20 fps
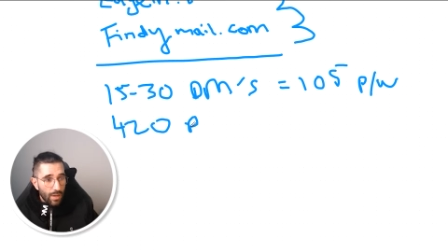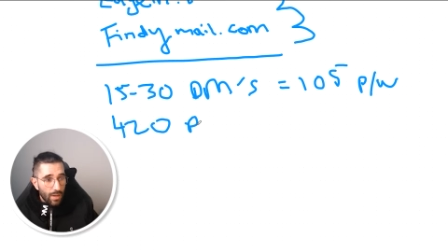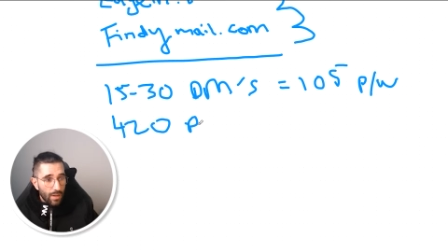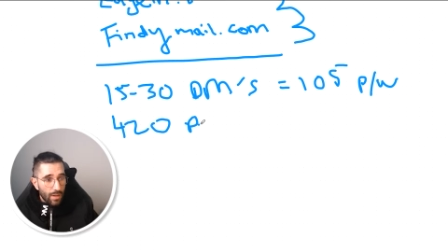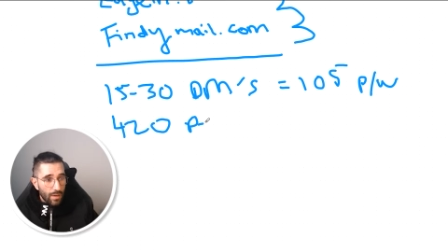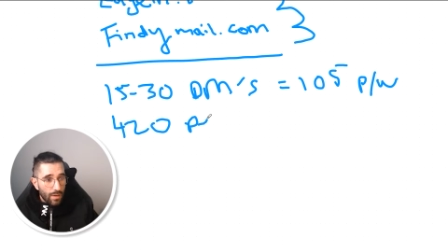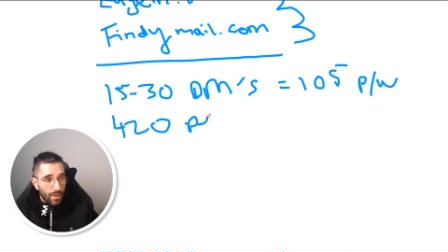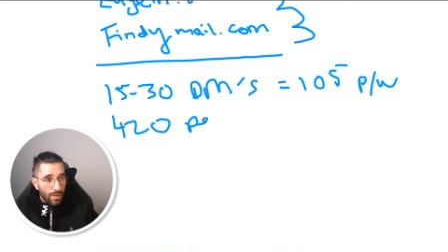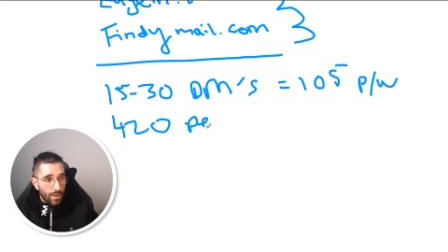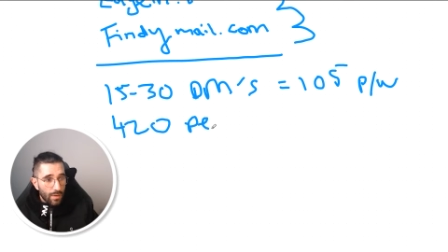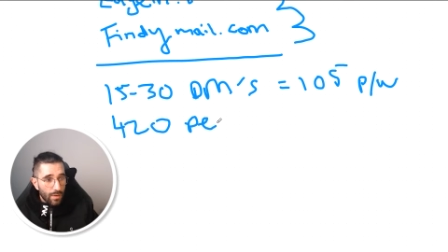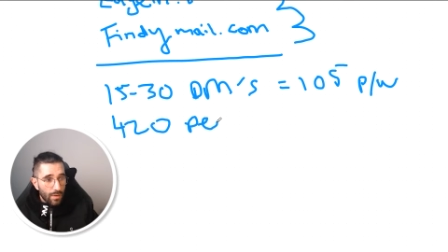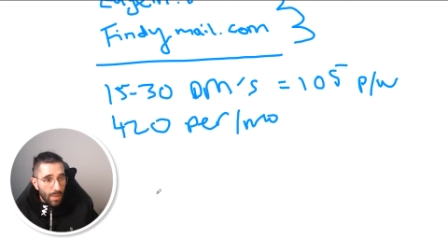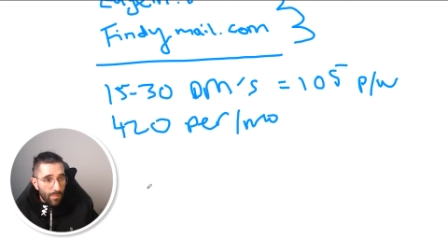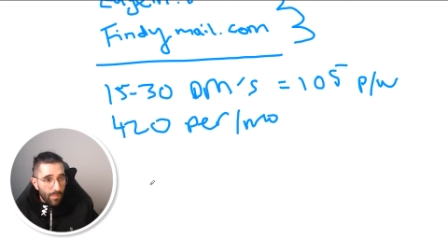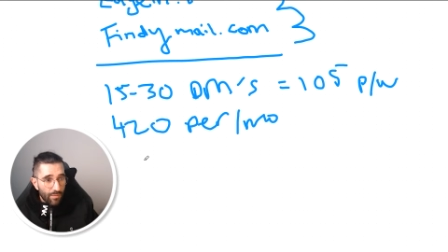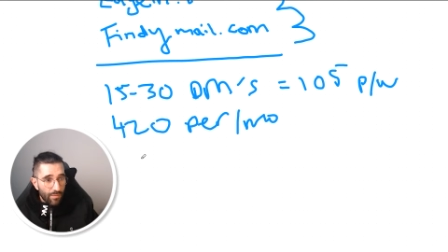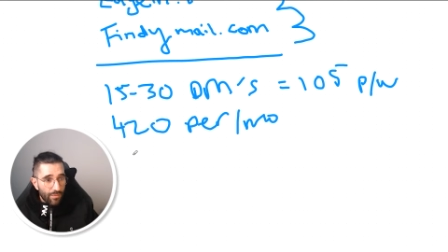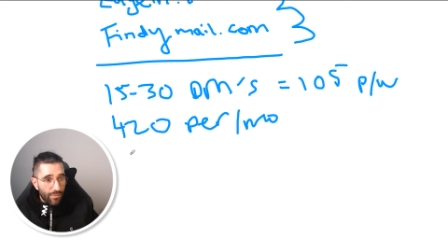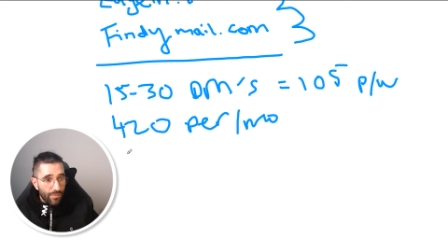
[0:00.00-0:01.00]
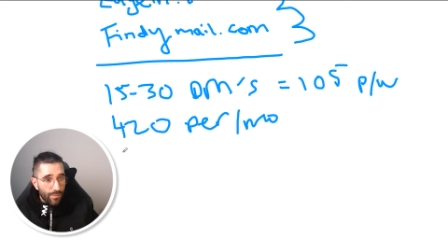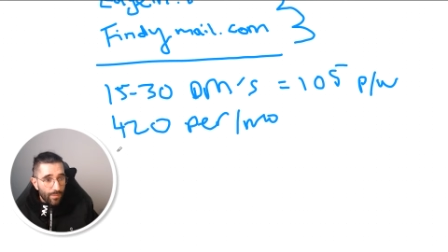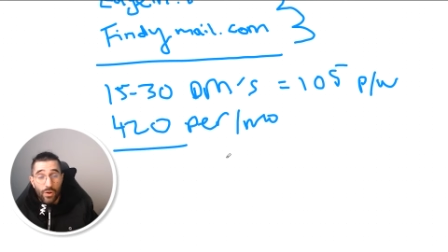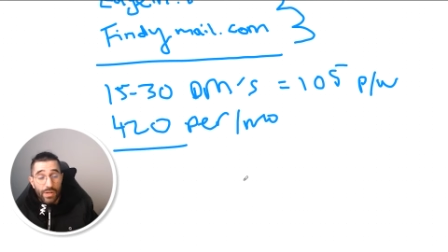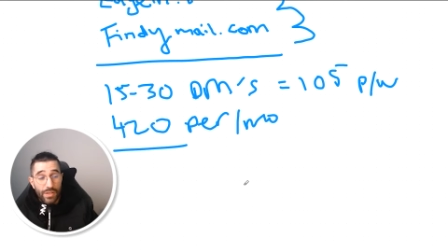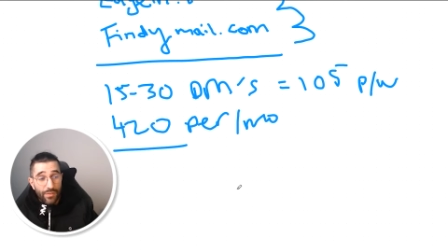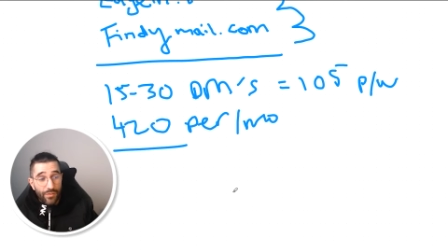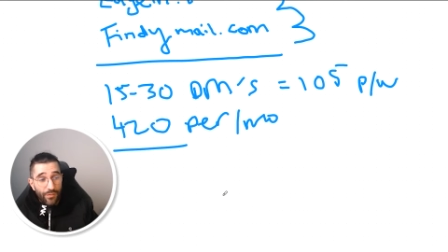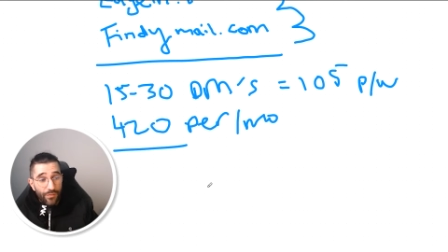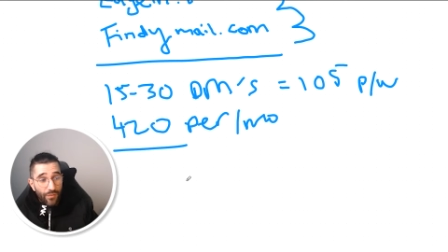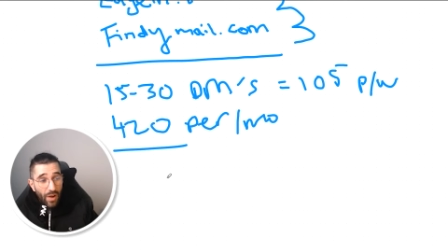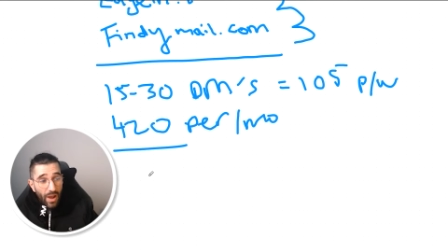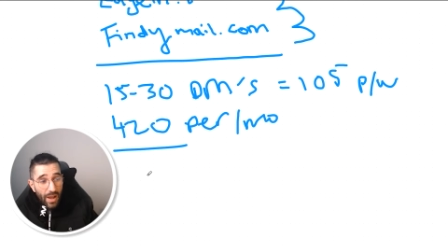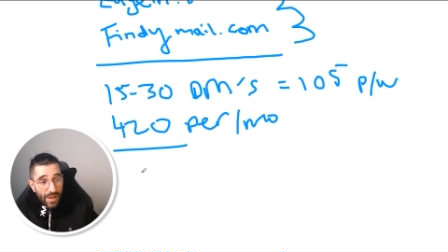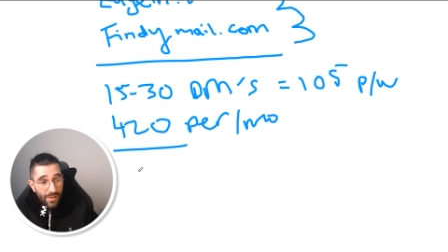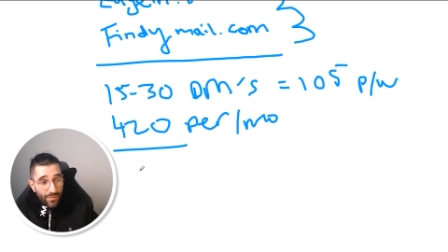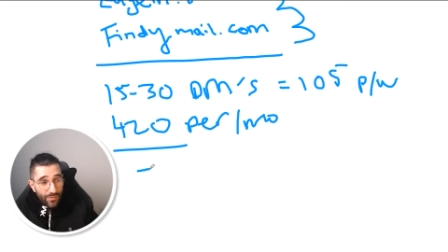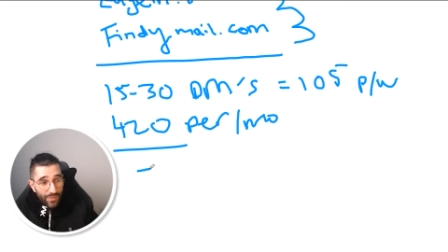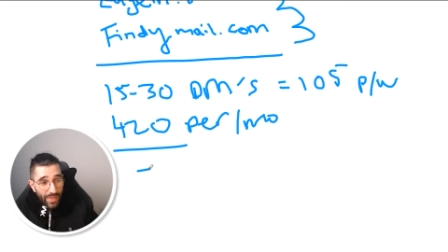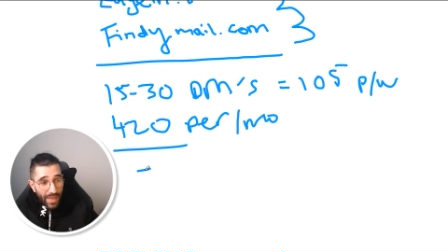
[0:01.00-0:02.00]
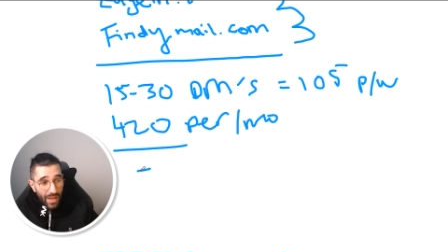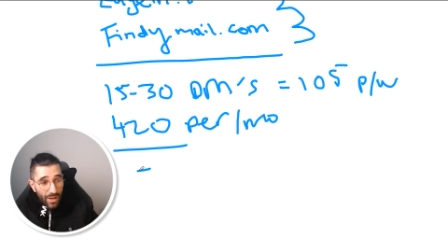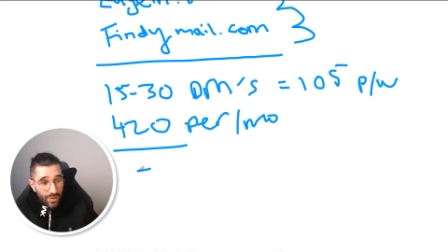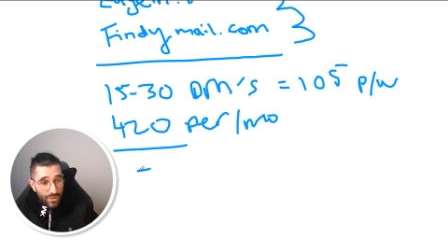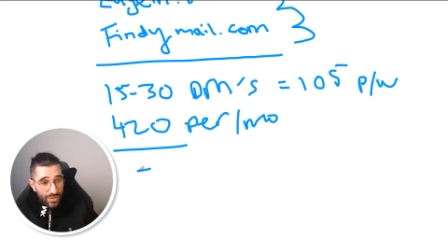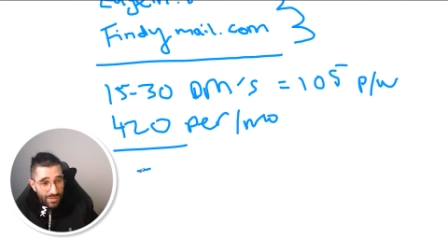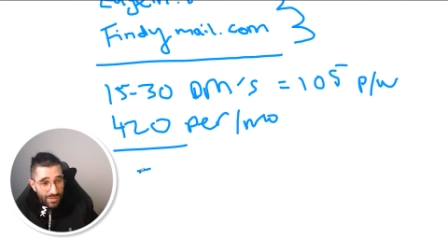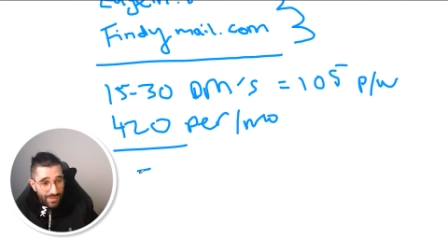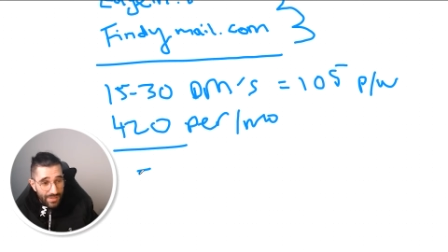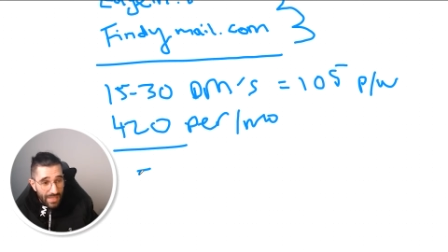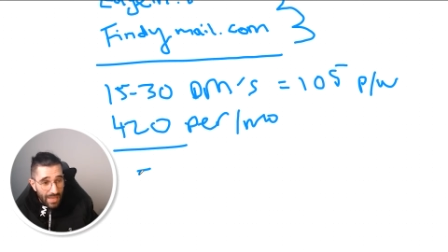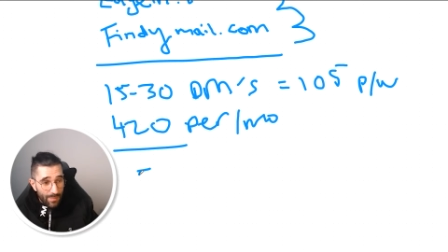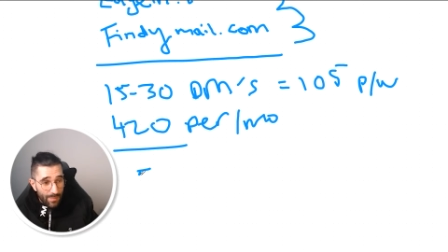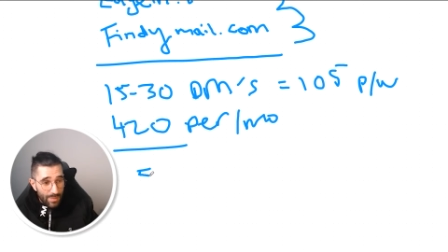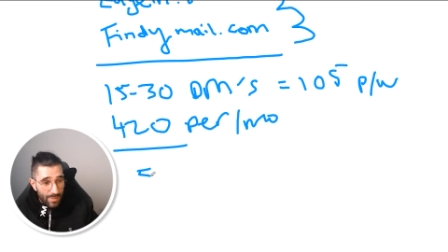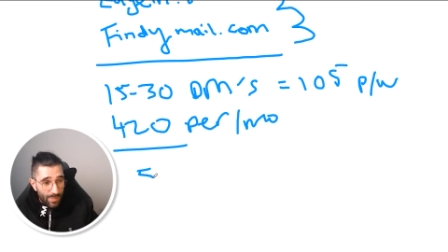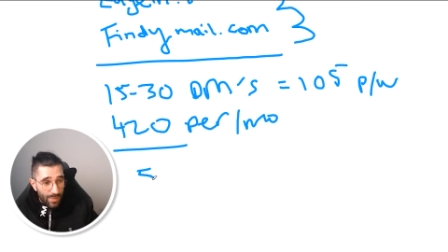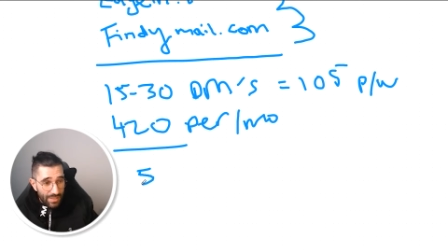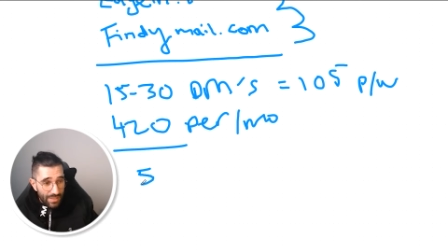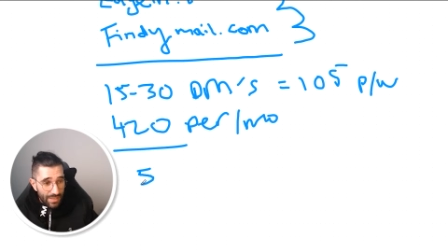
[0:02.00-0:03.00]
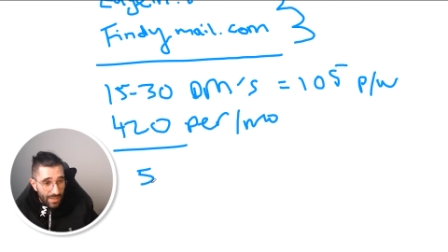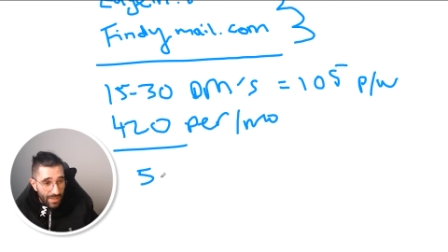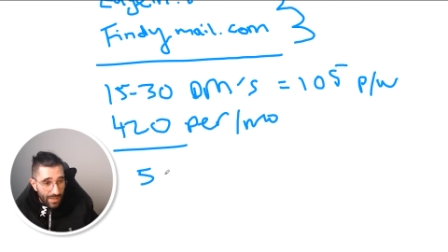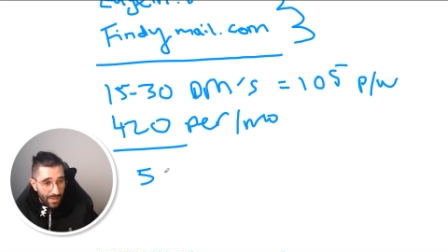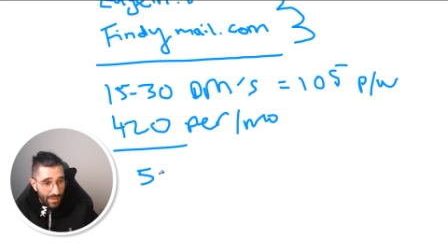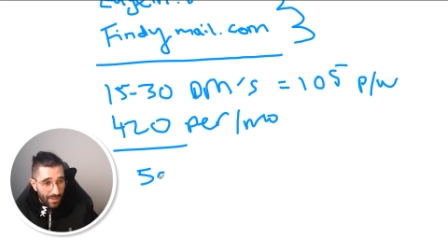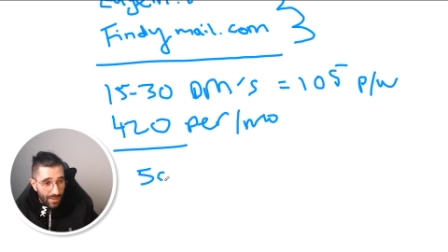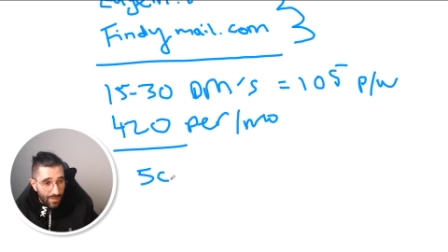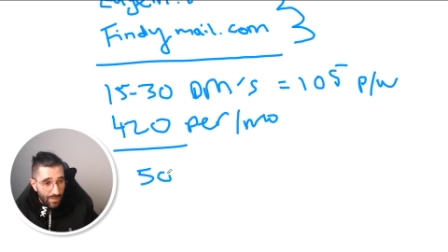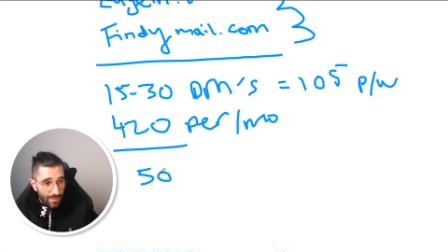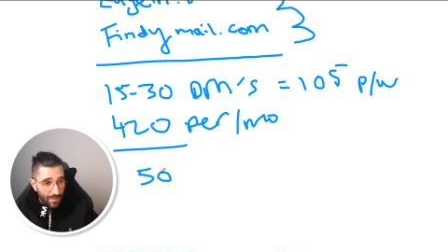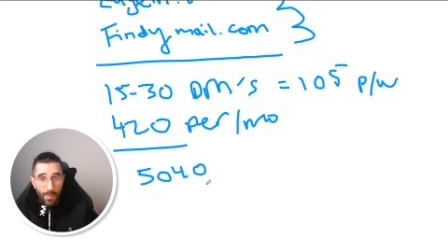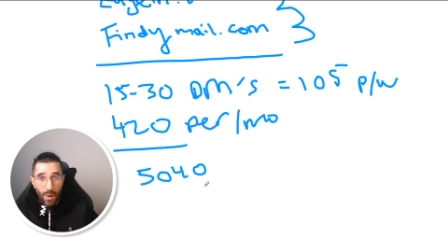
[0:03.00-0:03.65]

per month. It's only 5,000 DMs per year.